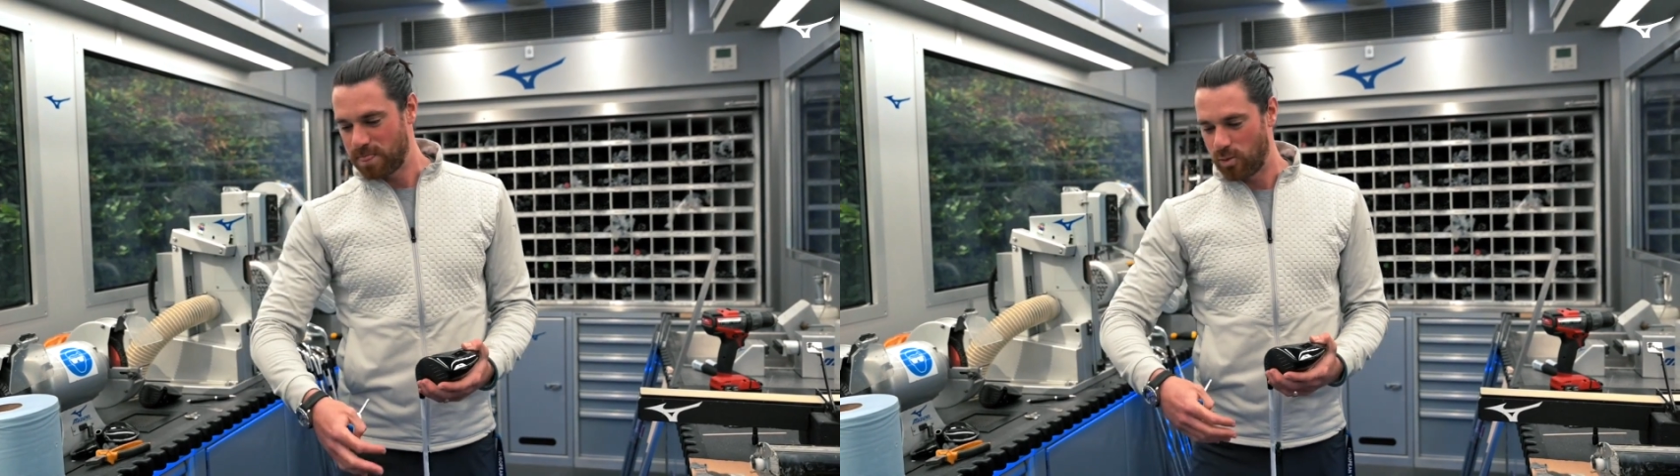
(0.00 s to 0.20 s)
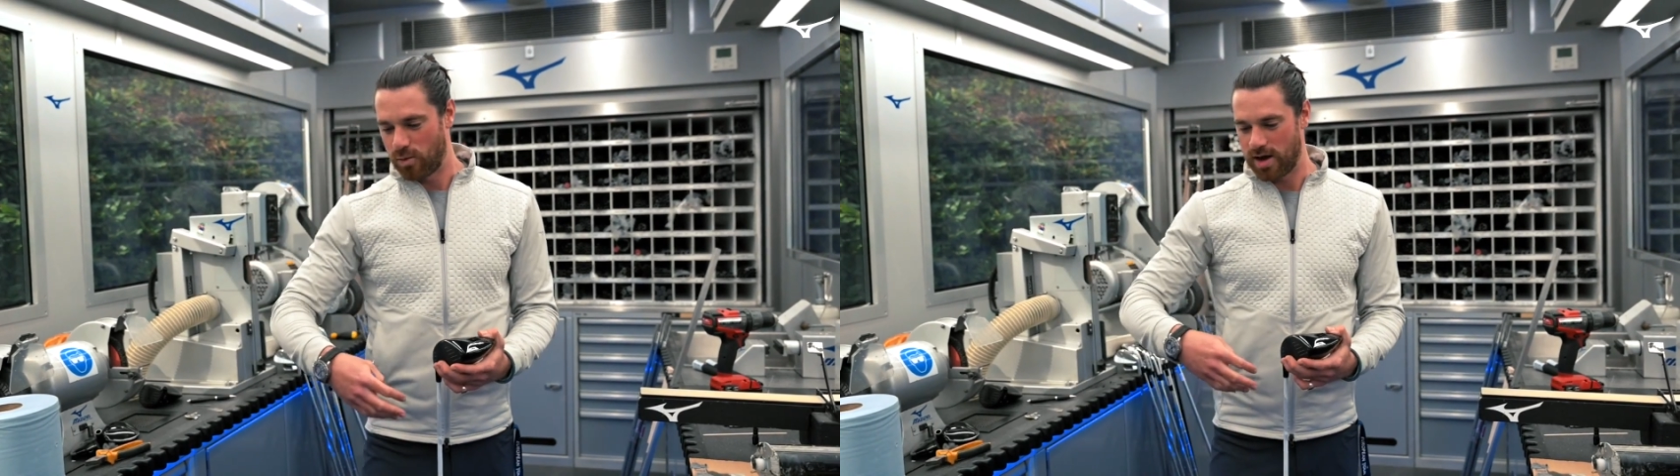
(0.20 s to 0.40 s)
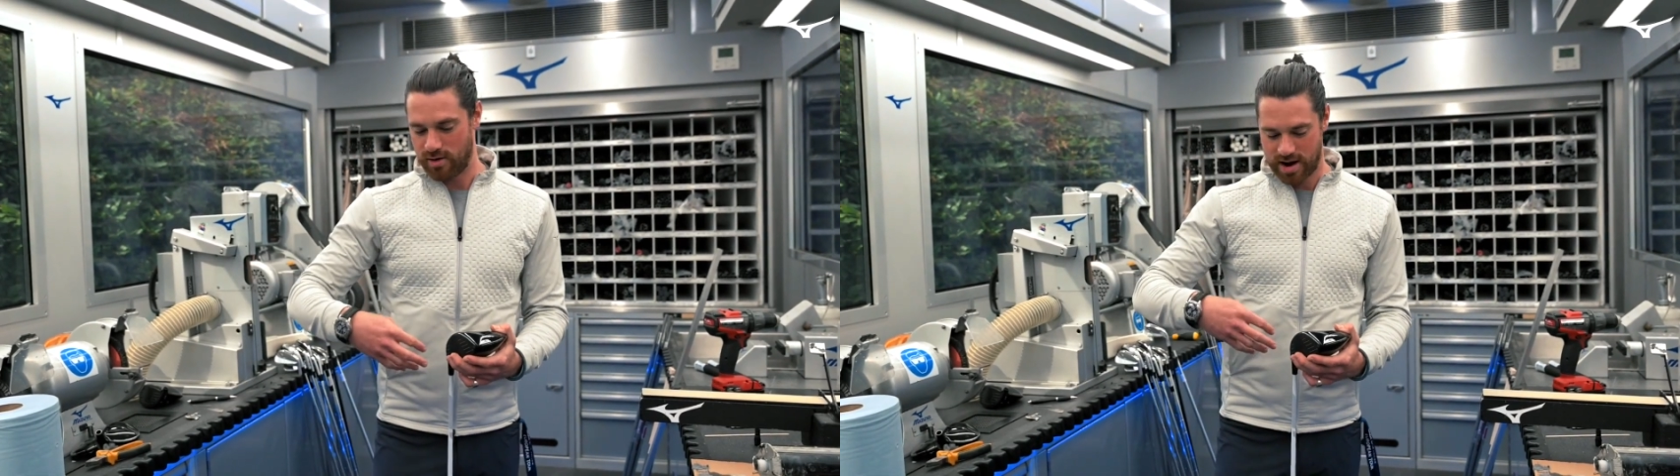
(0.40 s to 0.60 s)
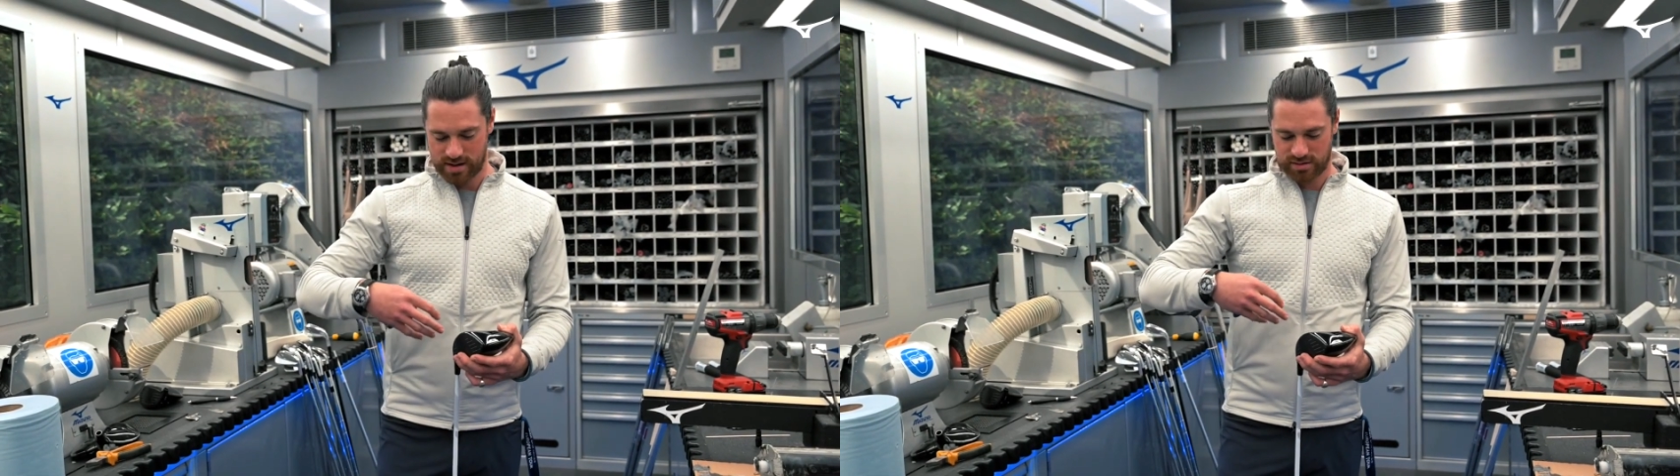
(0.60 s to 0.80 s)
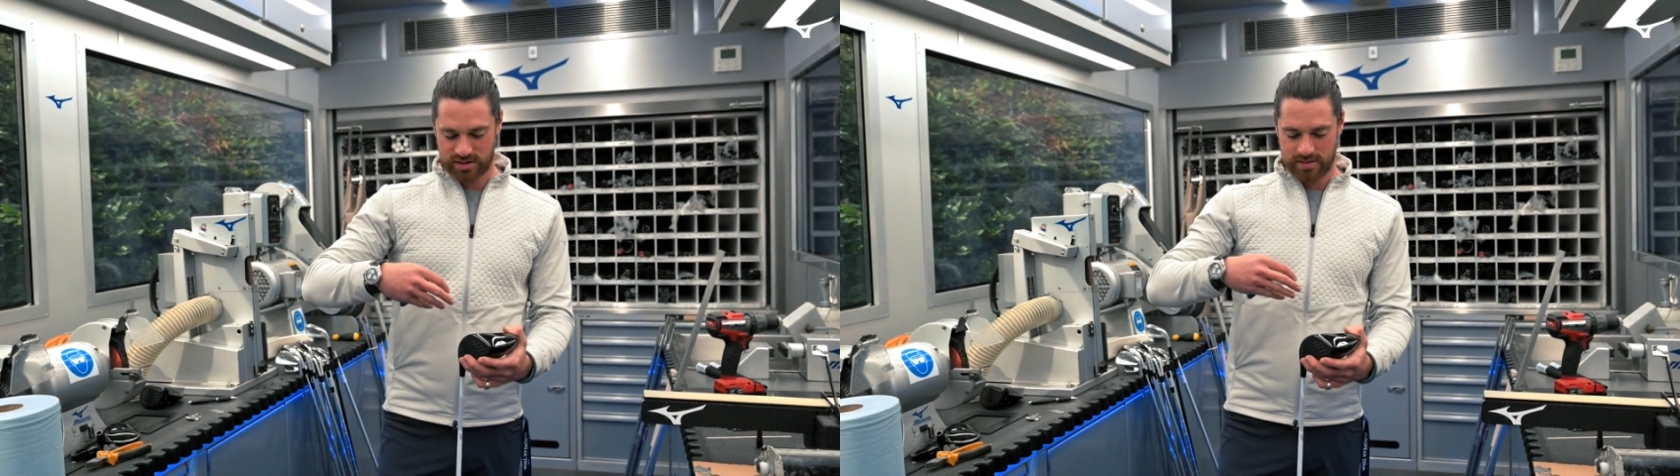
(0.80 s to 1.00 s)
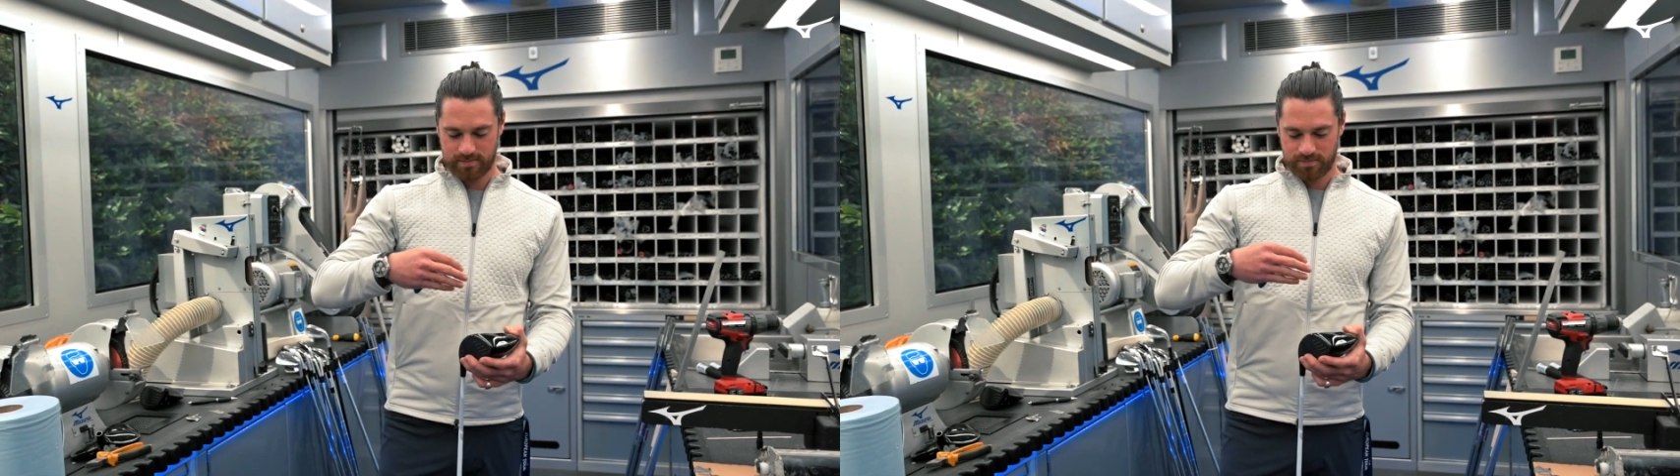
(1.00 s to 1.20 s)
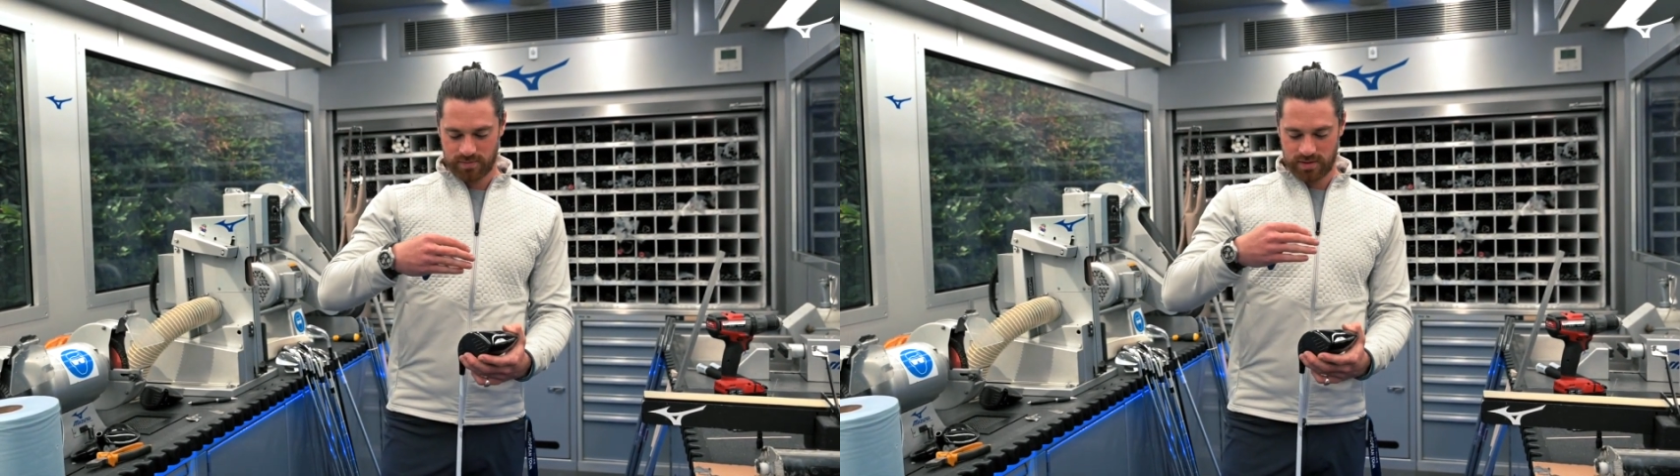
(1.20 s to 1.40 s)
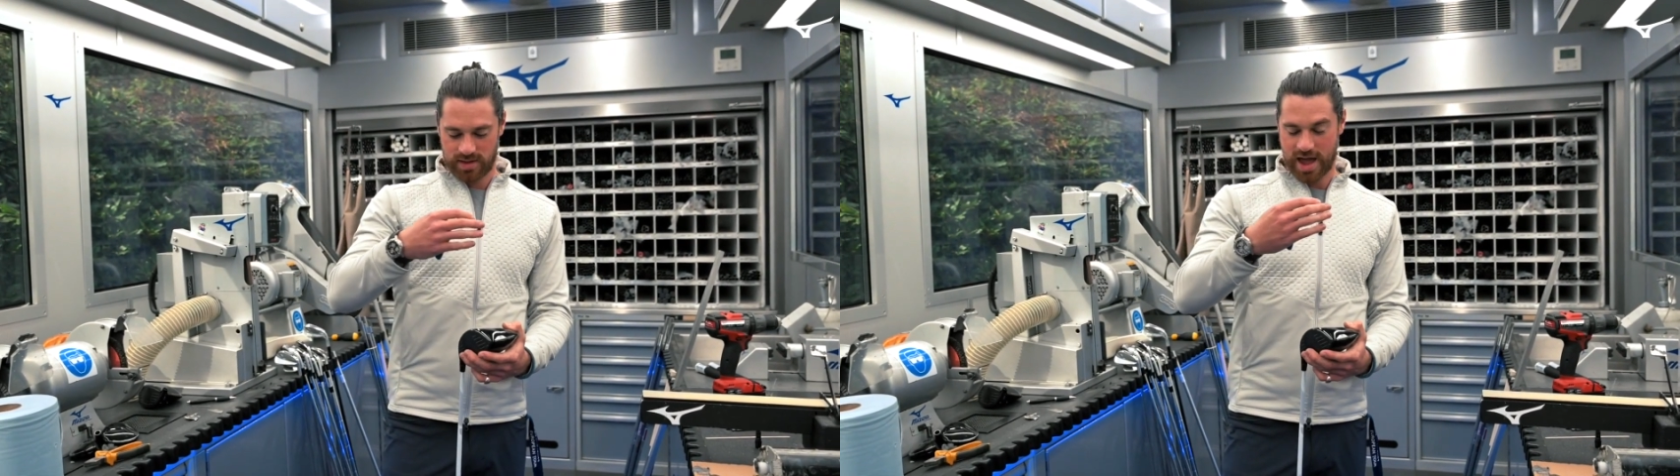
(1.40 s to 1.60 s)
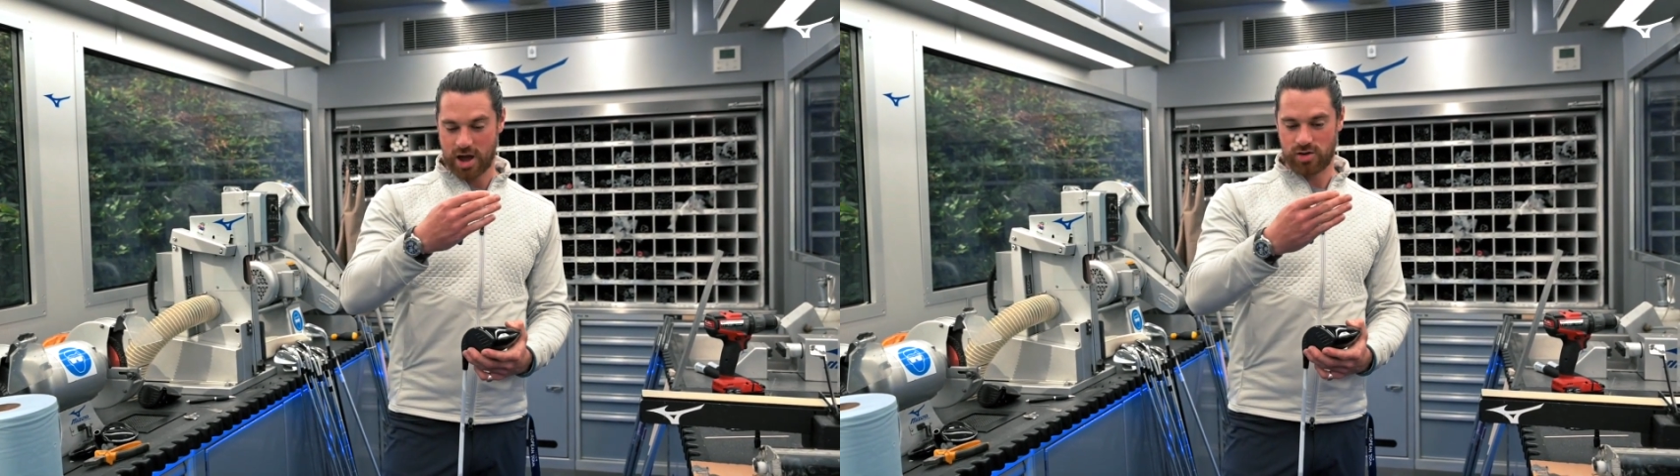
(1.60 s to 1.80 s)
Whereas now